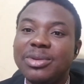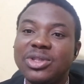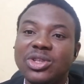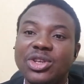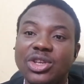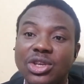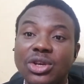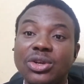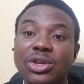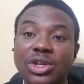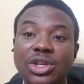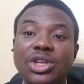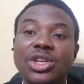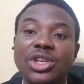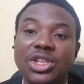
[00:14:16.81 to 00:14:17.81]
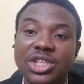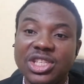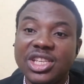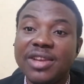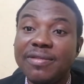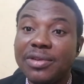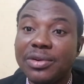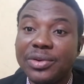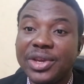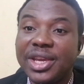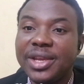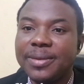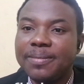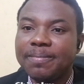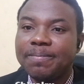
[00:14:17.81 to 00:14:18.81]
So you go chivalry.